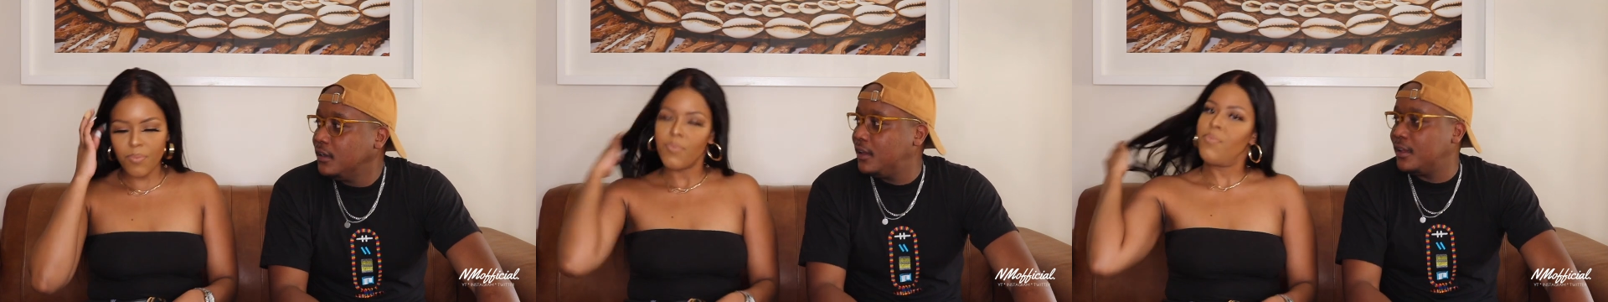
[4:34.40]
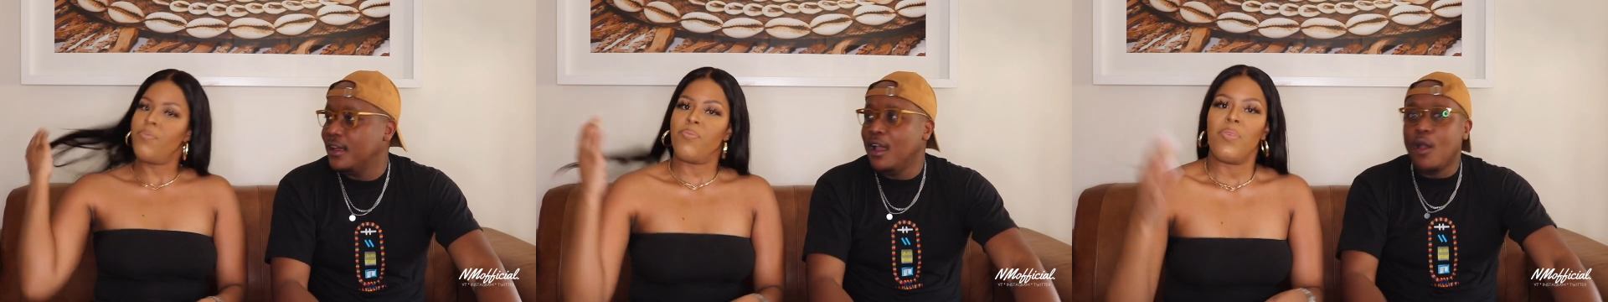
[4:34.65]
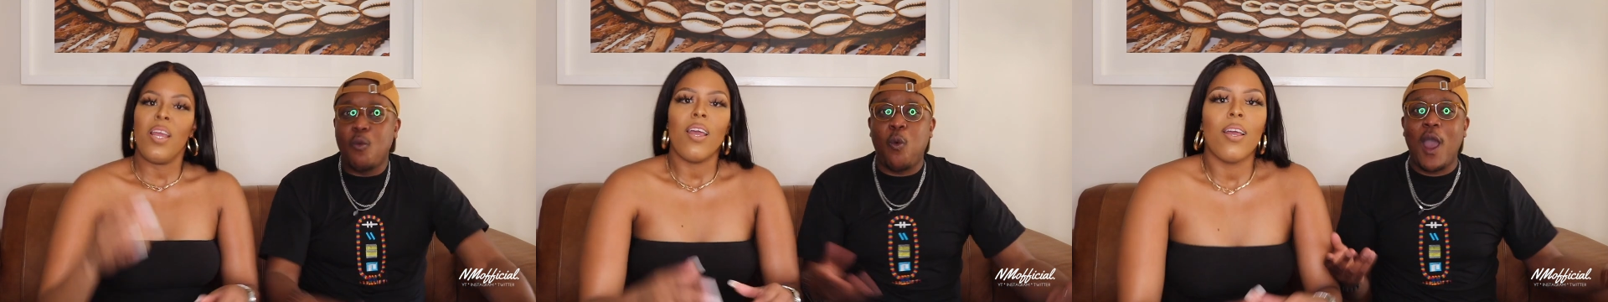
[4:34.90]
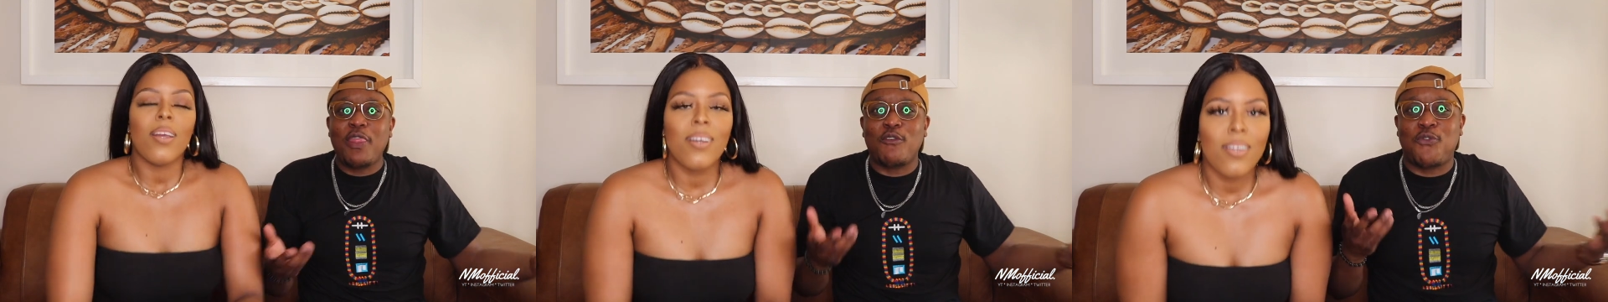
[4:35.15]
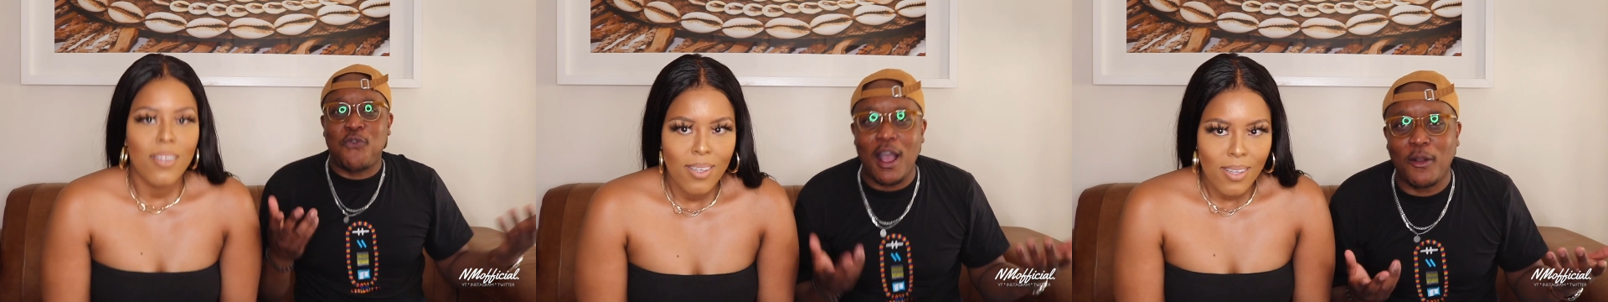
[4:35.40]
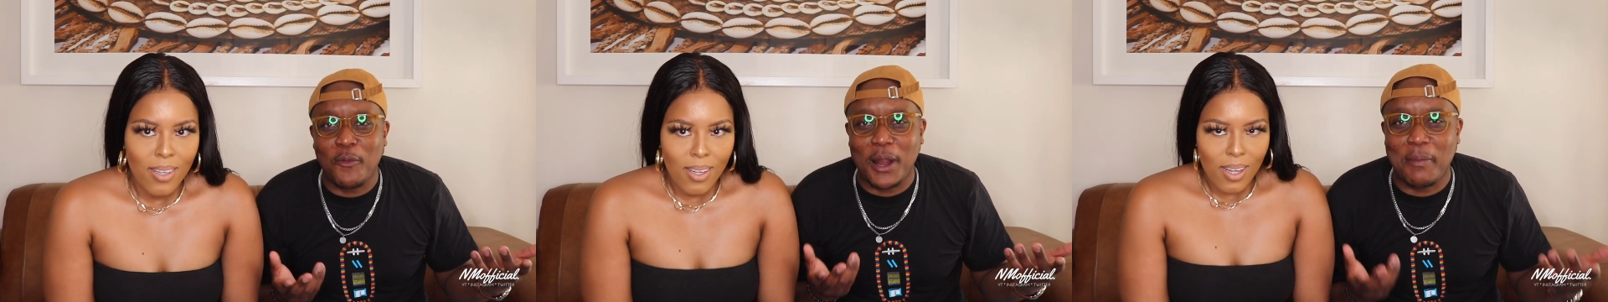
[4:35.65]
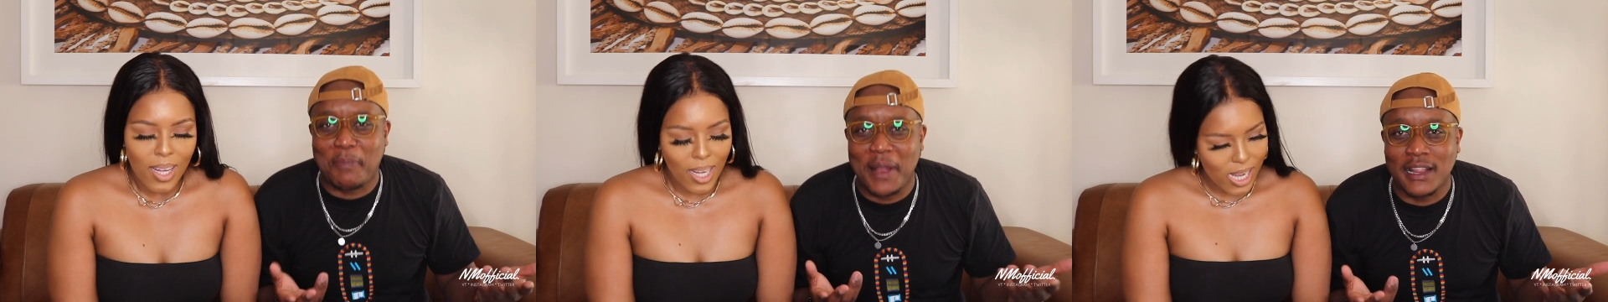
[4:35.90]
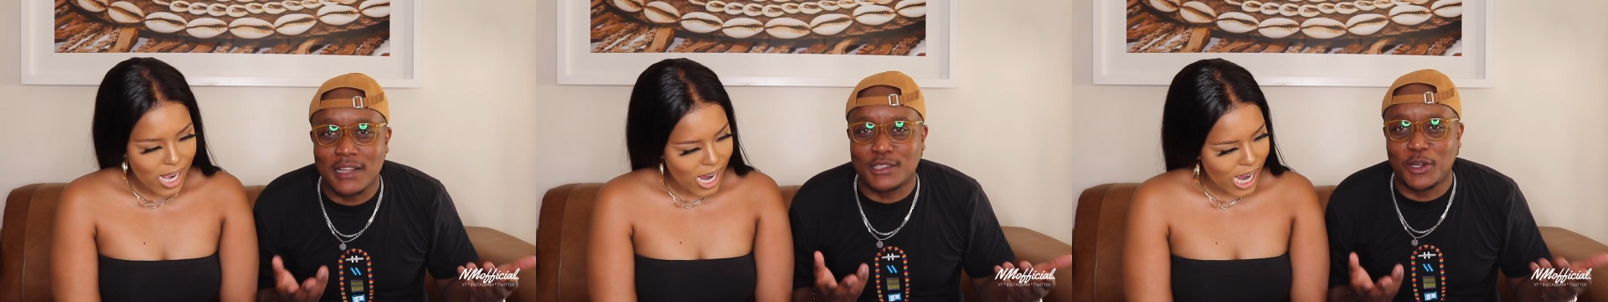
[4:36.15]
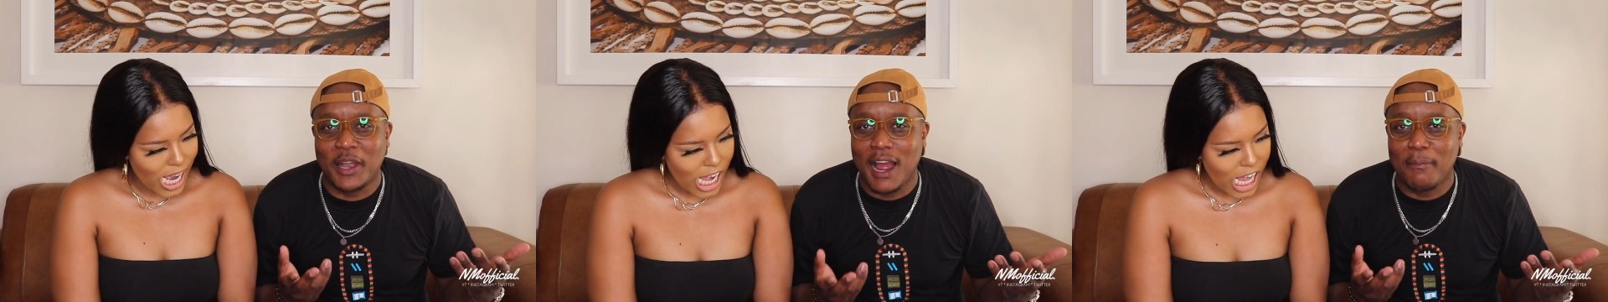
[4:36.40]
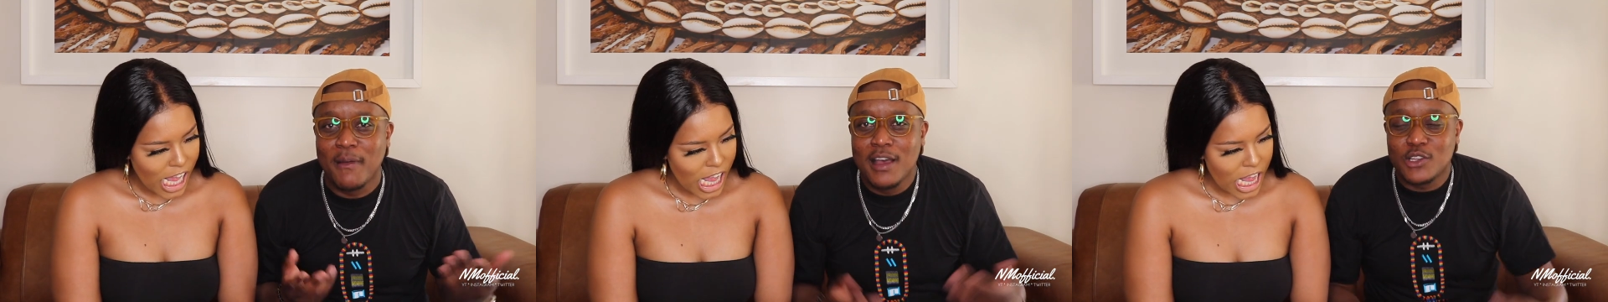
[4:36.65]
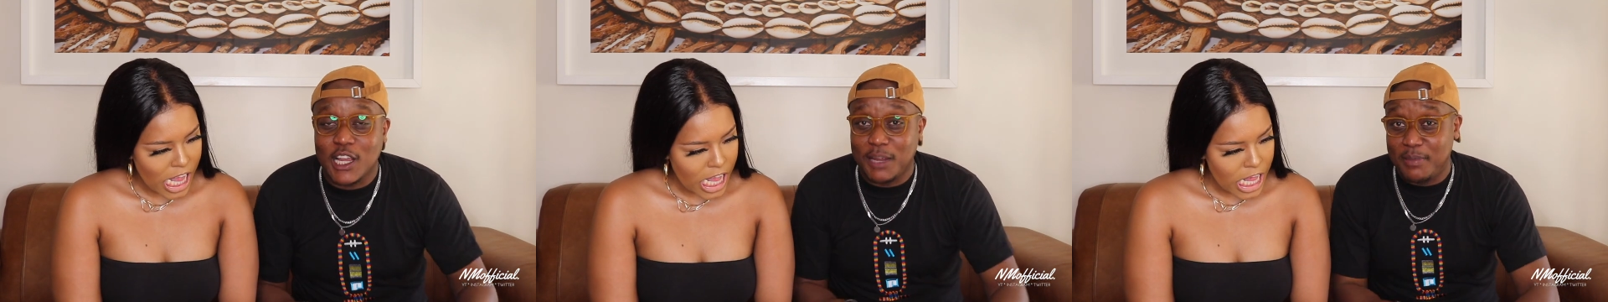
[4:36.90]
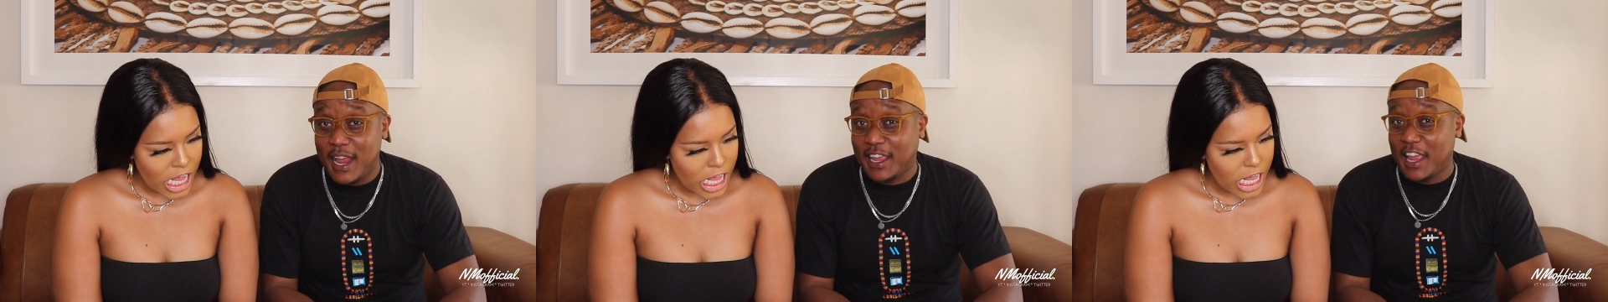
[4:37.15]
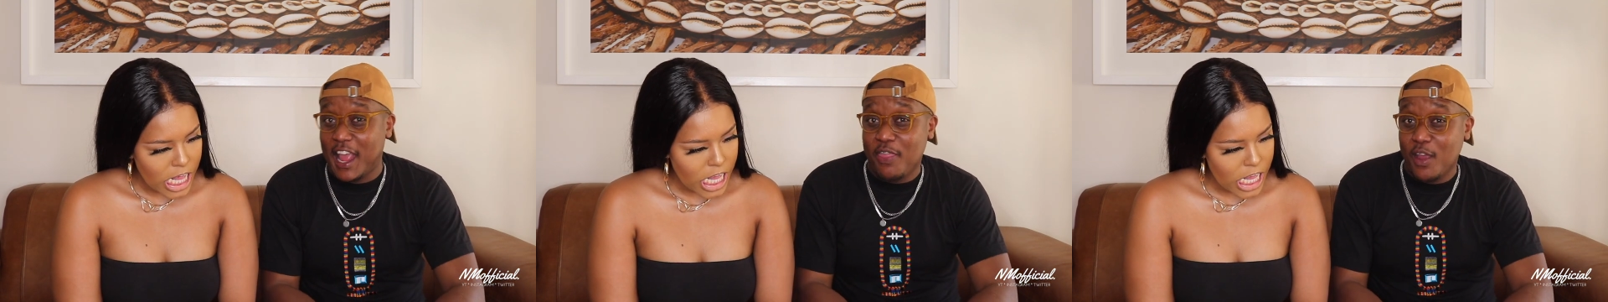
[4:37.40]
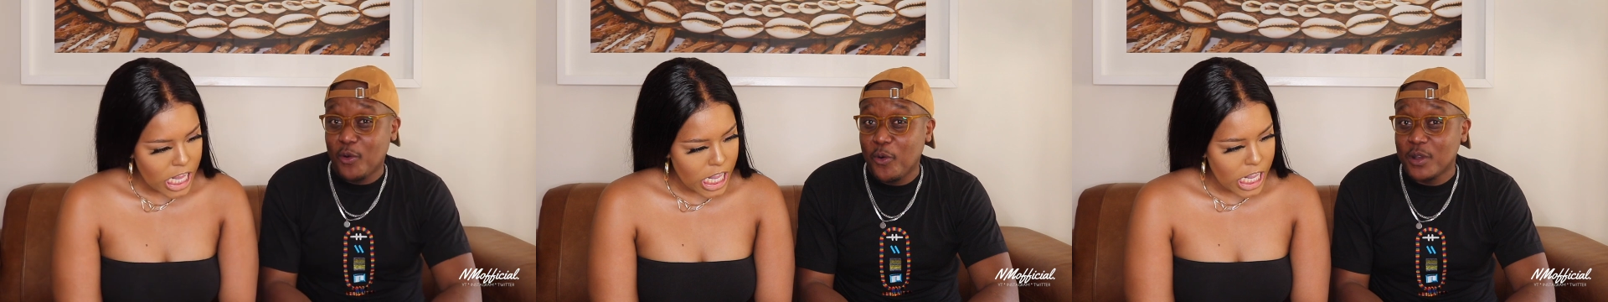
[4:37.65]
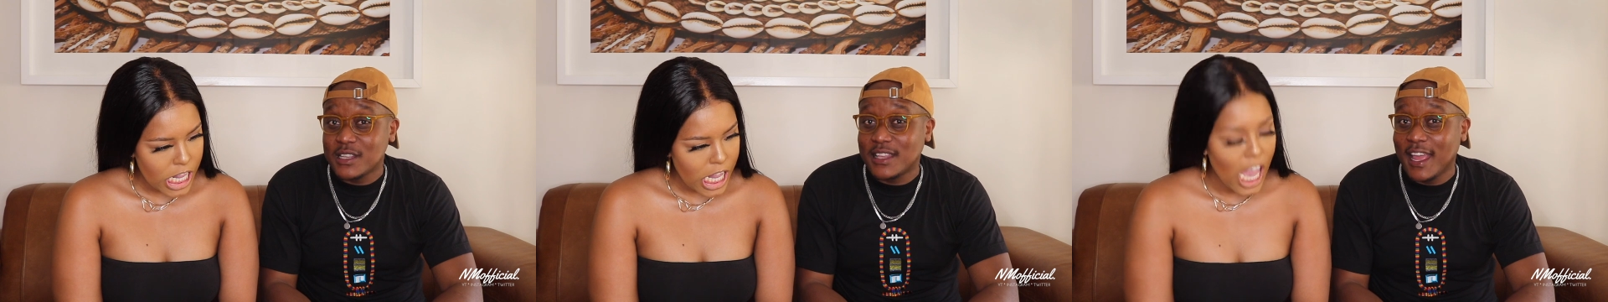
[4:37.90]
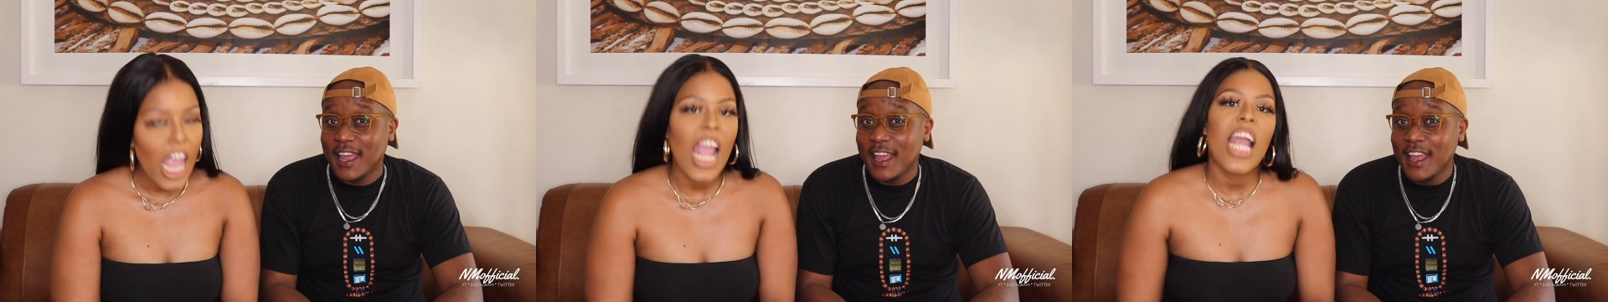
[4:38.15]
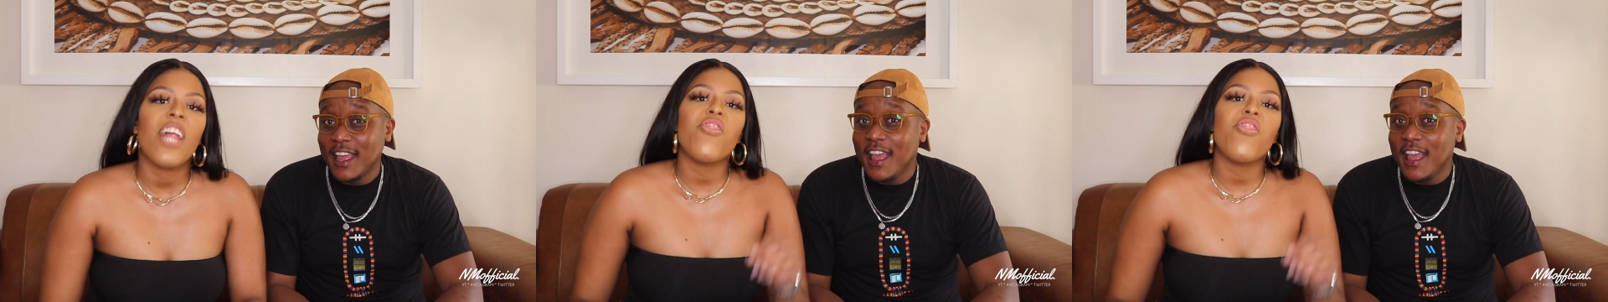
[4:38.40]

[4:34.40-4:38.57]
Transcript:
Speaker 1: Why the fuck would I bring that story up so I can be like, and then who was there?